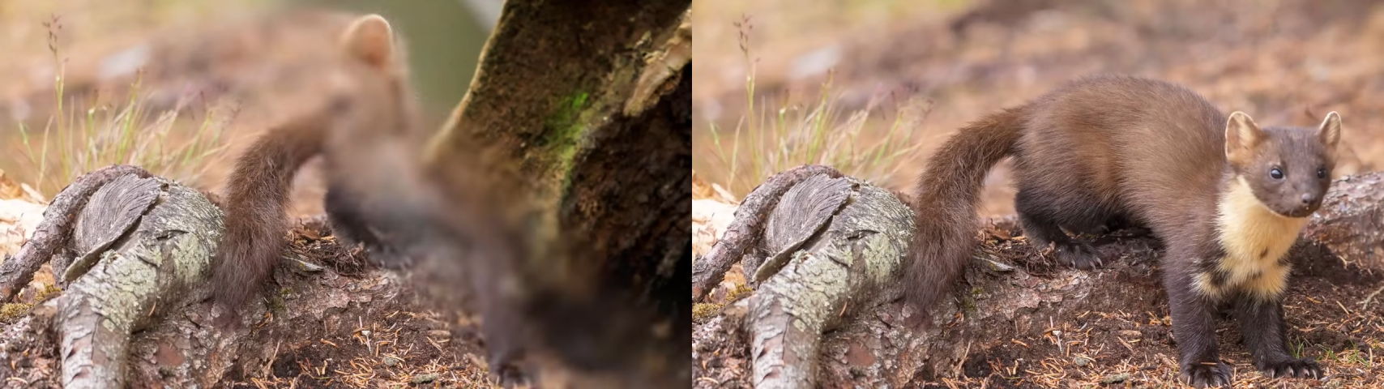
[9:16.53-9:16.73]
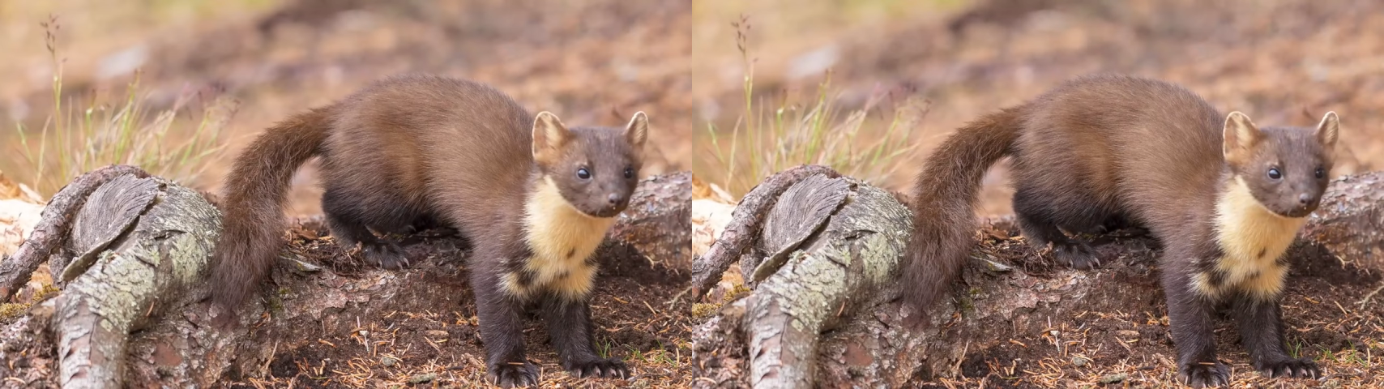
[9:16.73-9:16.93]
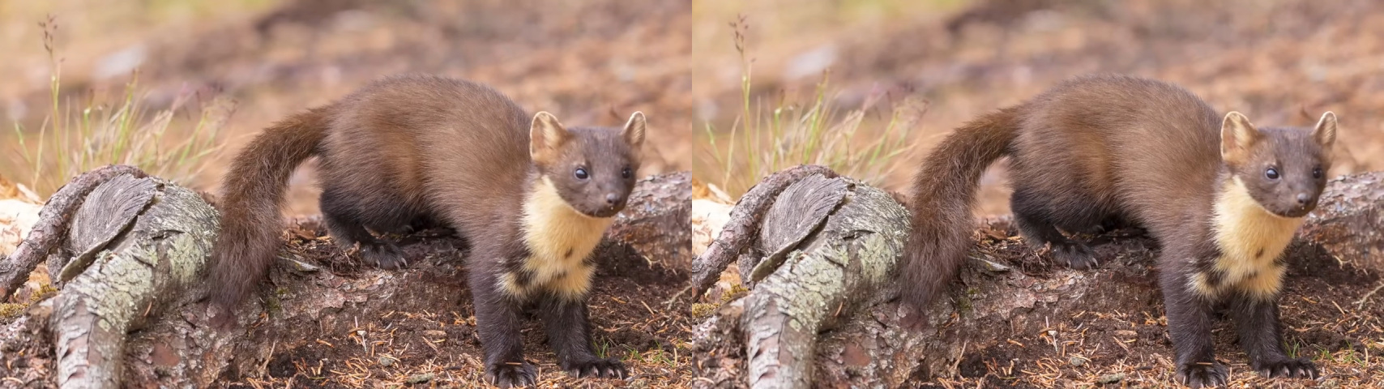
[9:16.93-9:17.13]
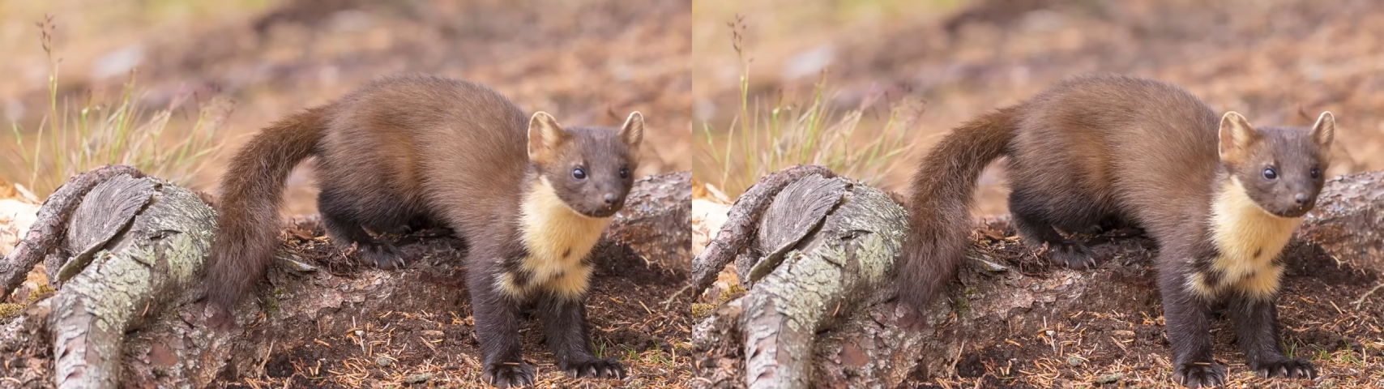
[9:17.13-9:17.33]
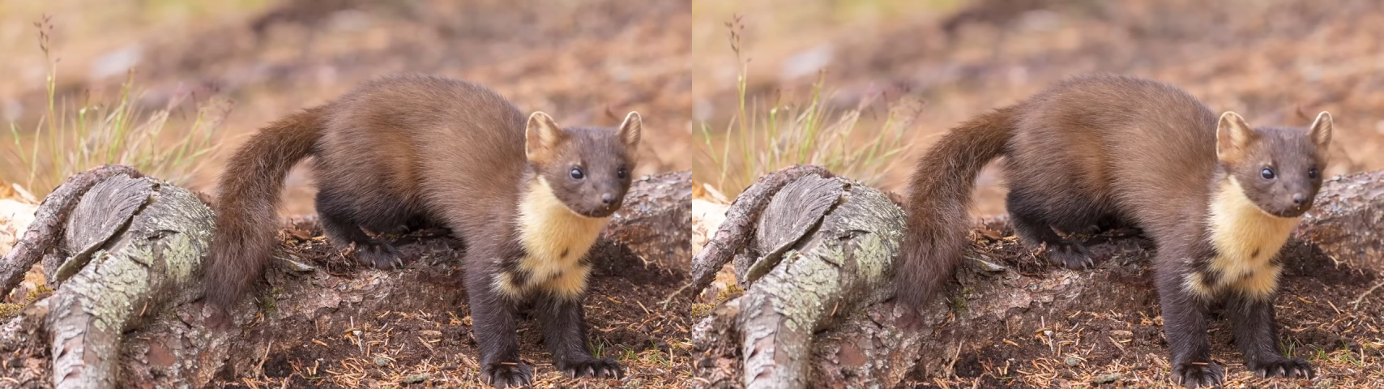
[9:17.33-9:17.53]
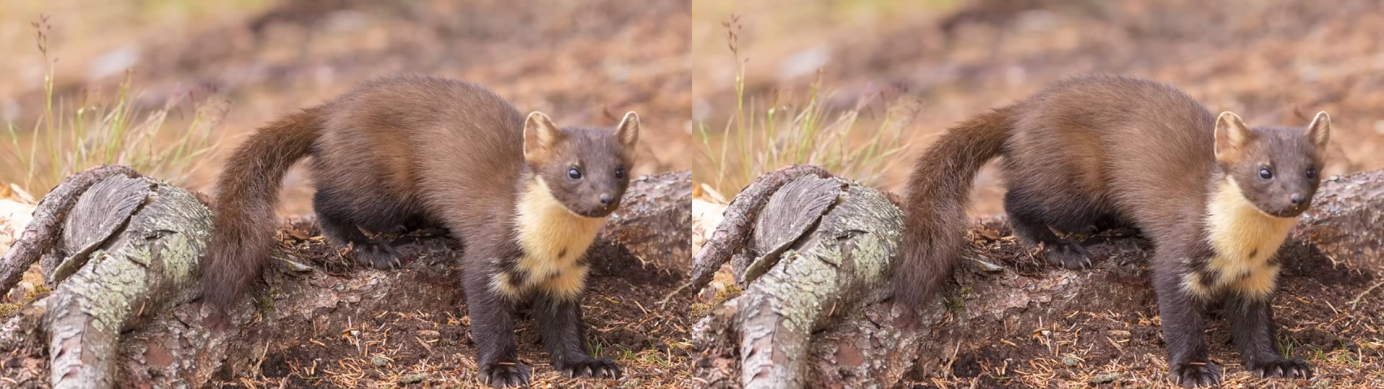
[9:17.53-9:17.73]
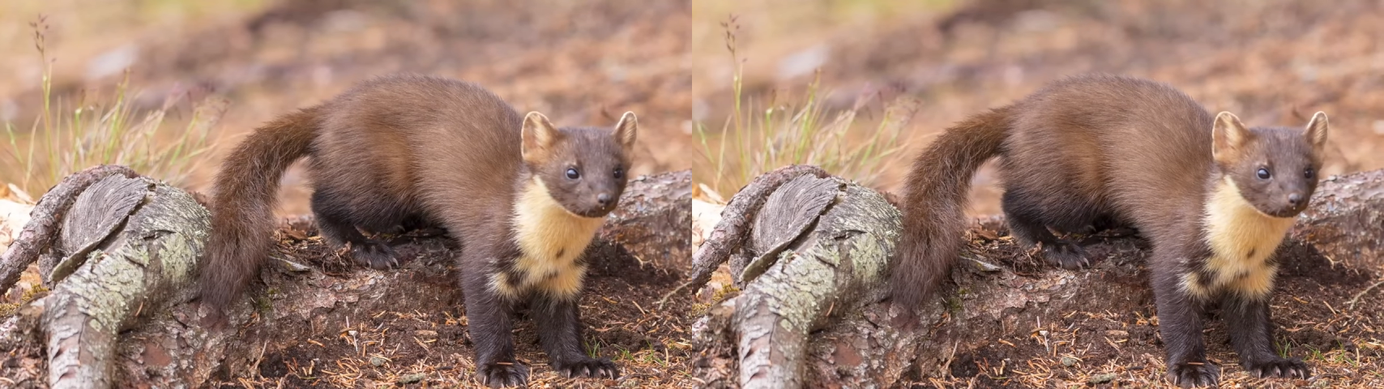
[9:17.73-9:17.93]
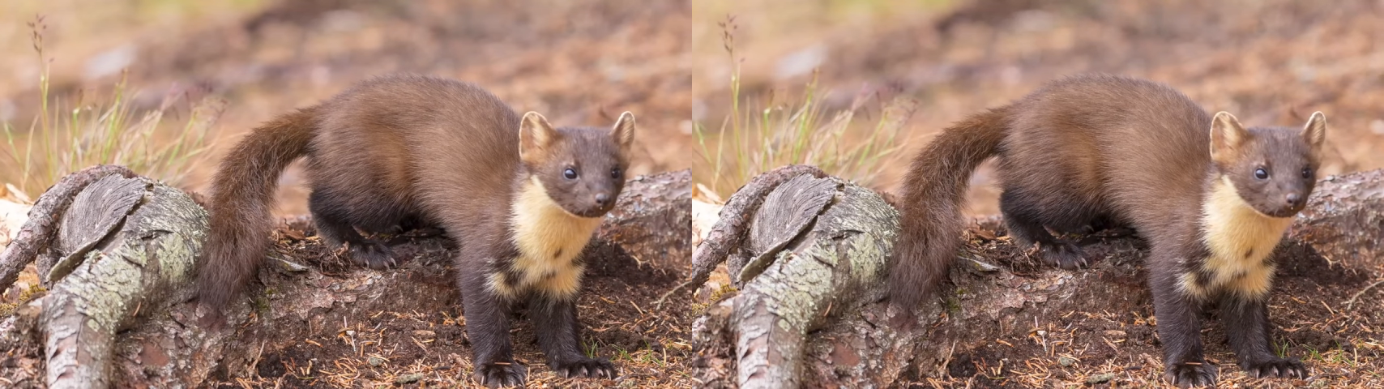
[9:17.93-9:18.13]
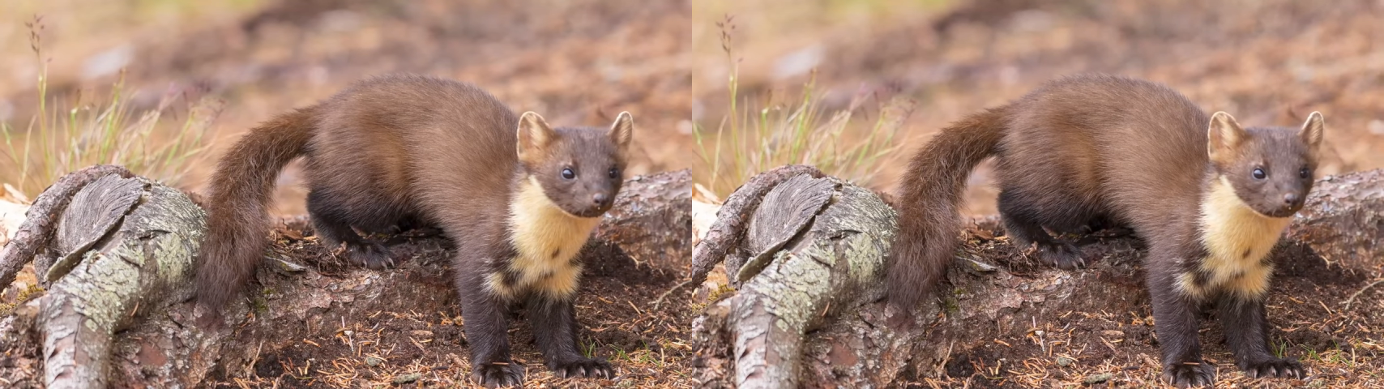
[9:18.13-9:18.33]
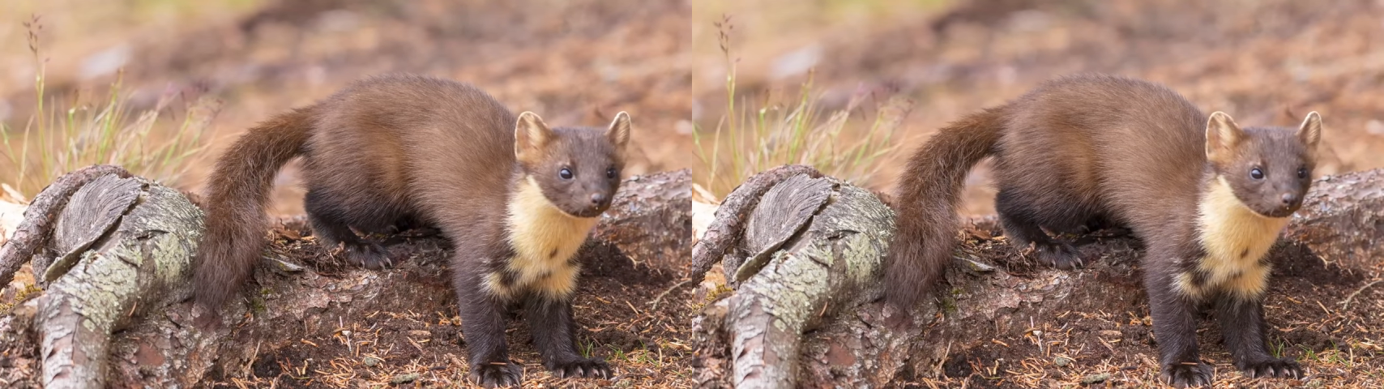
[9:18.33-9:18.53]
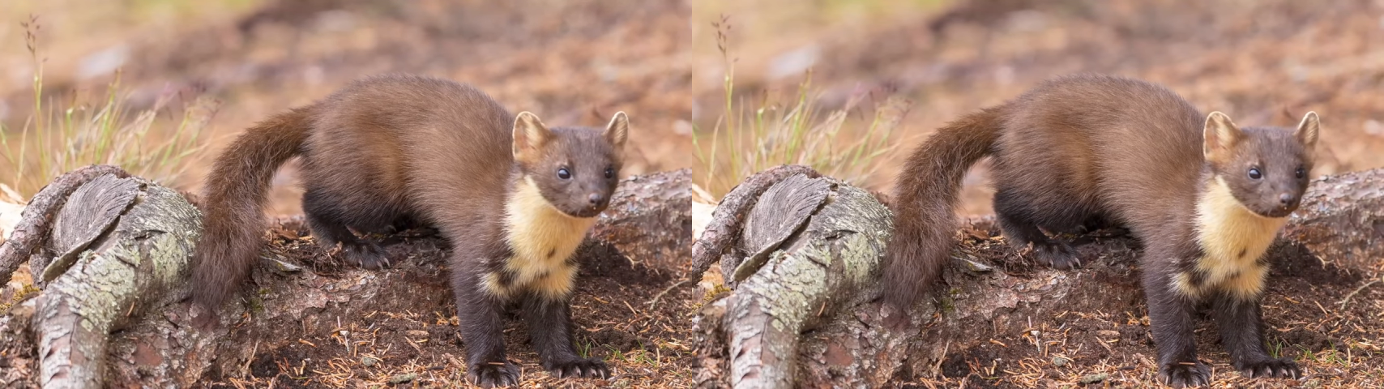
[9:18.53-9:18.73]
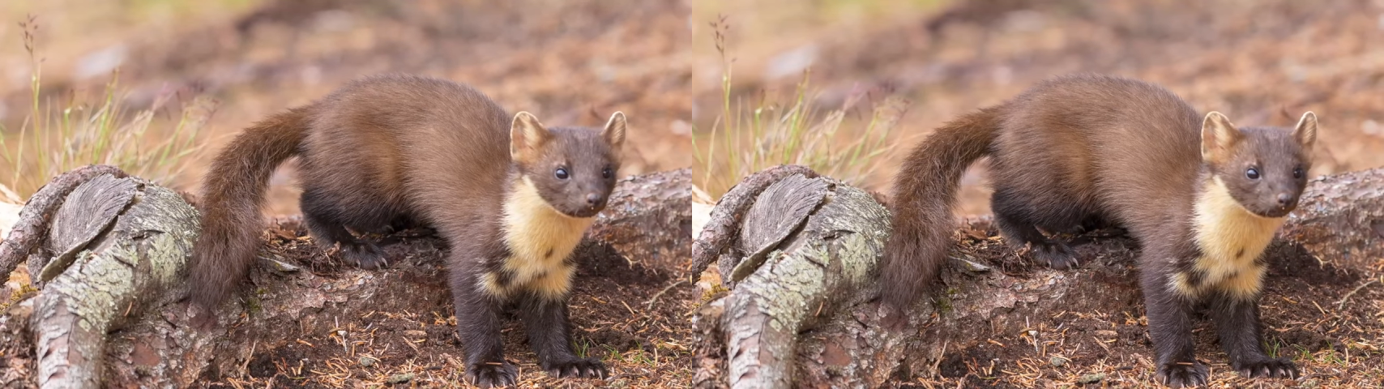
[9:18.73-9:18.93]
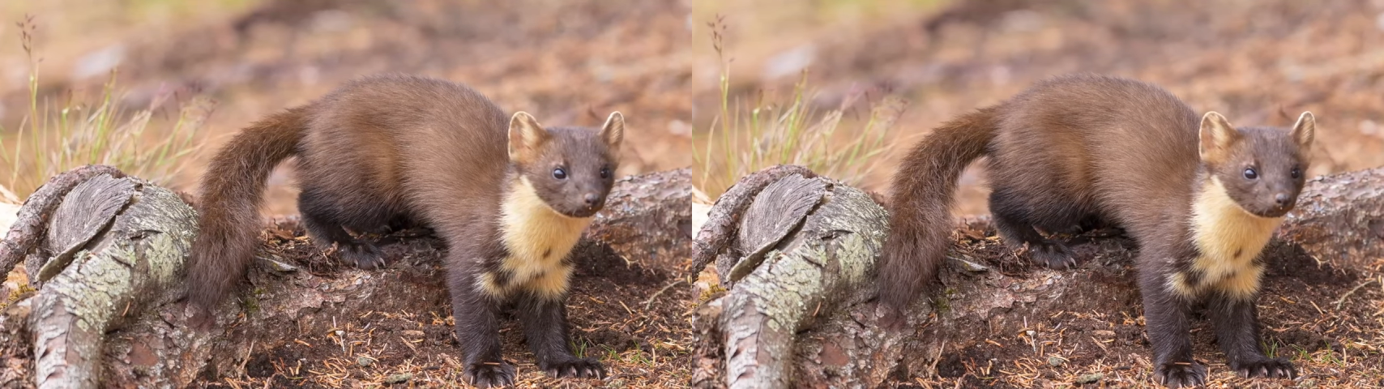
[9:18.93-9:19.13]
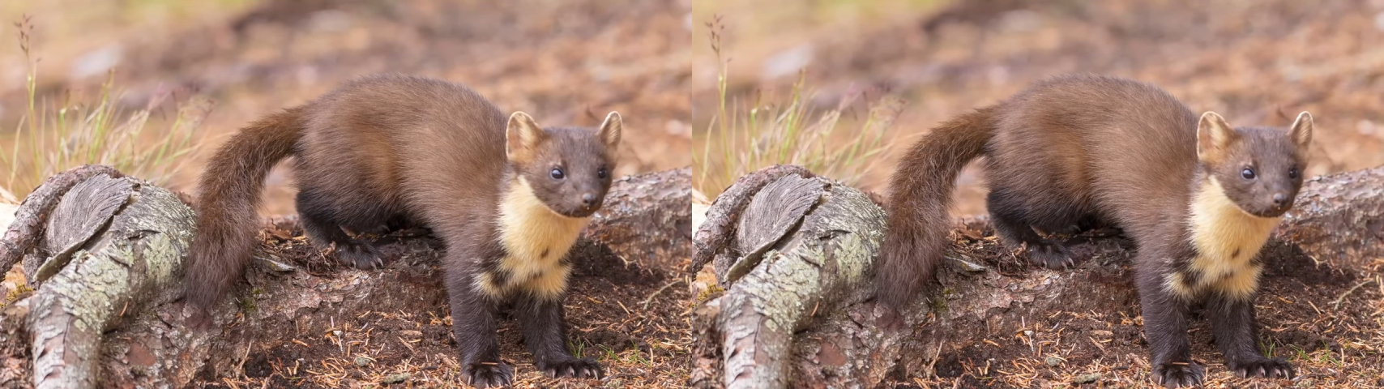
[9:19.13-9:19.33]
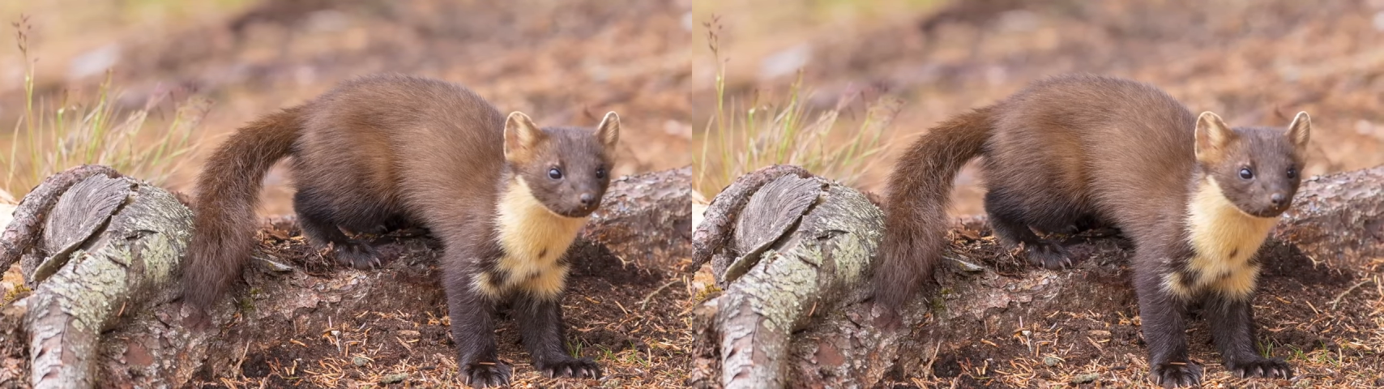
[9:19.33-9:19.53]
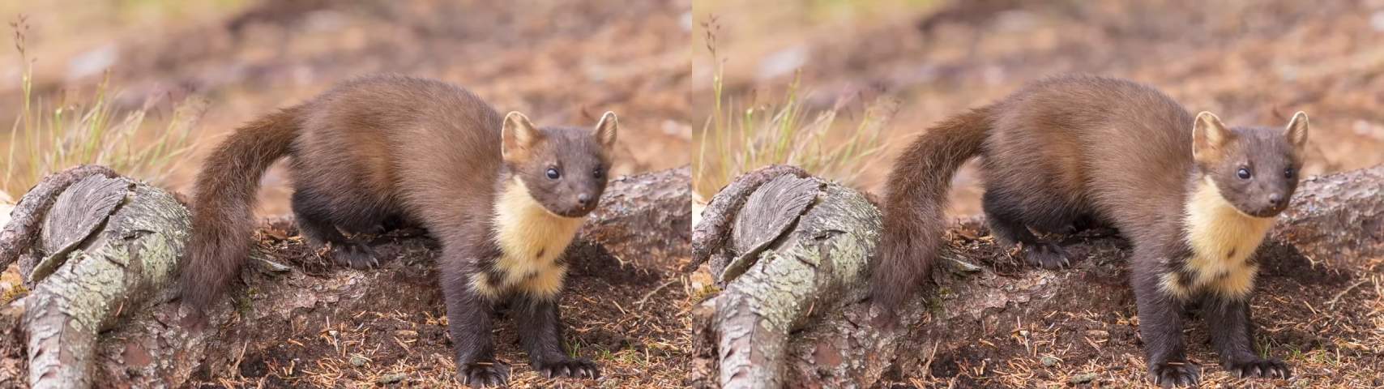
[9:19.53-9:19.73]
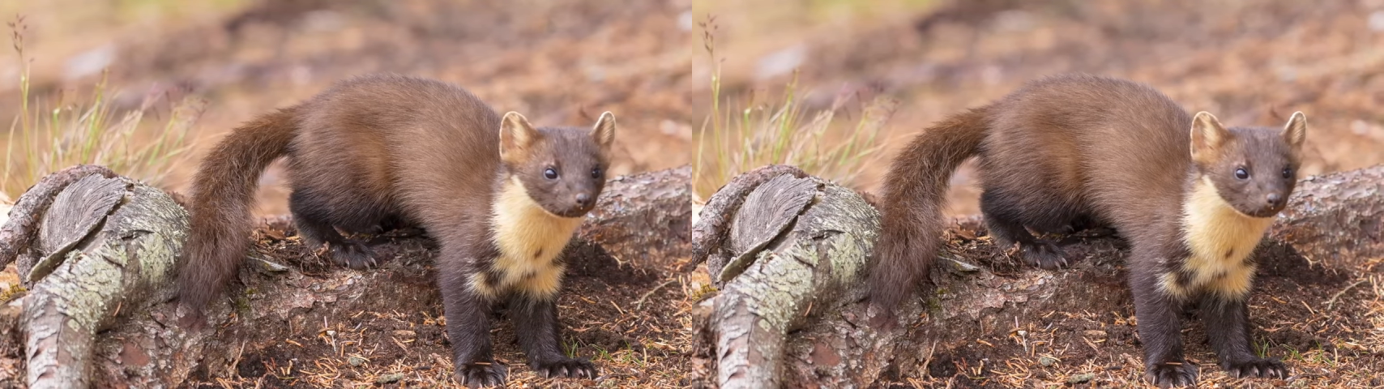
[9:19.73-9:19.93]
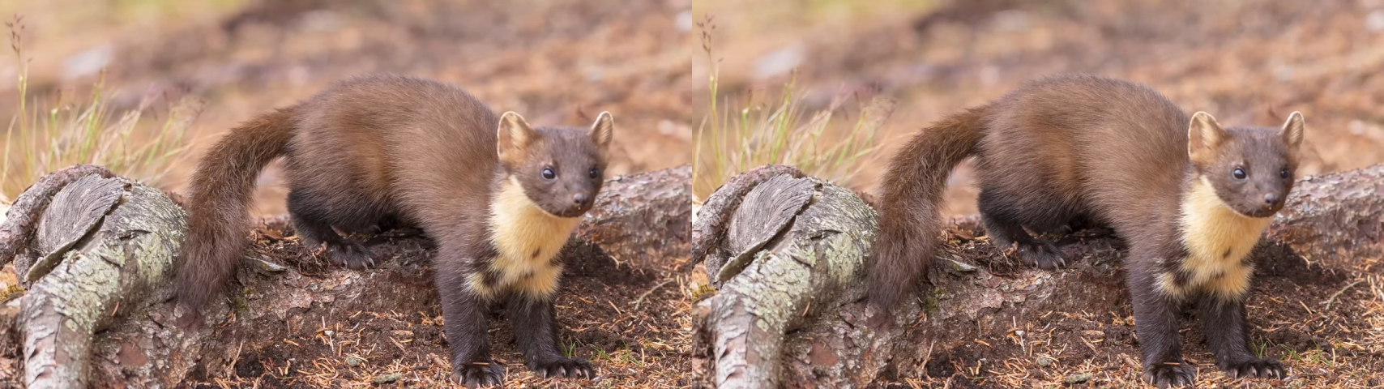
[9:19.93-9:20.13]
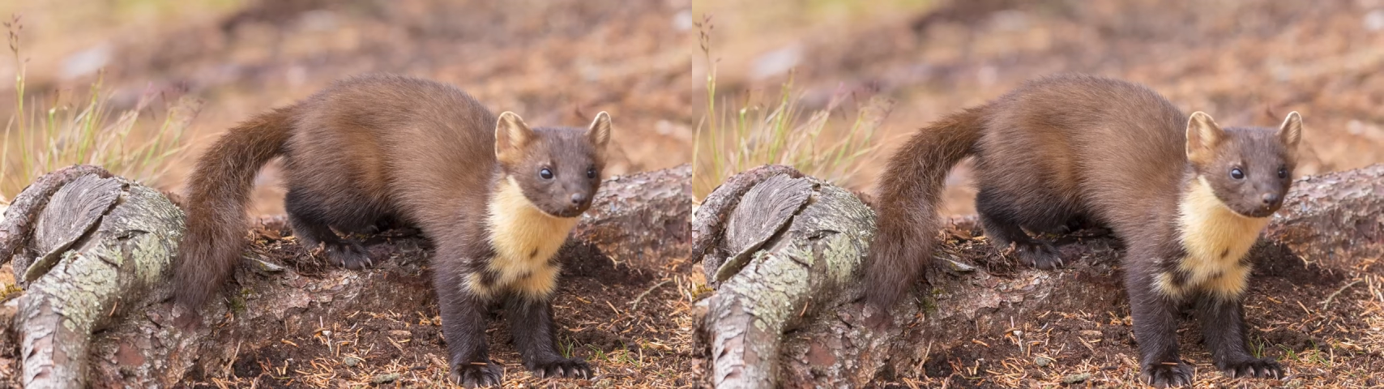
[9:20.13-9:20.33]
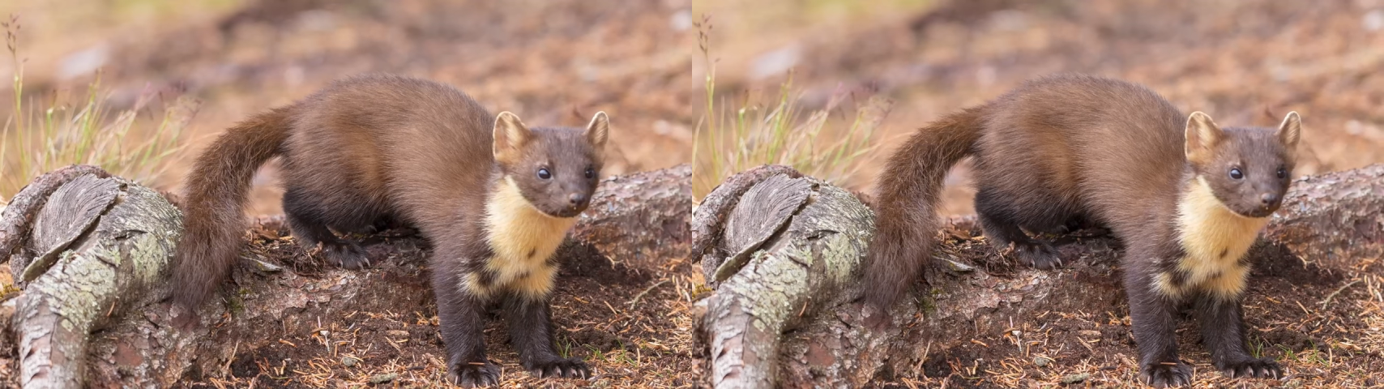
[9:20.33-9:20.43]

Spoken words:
(no speaker visible)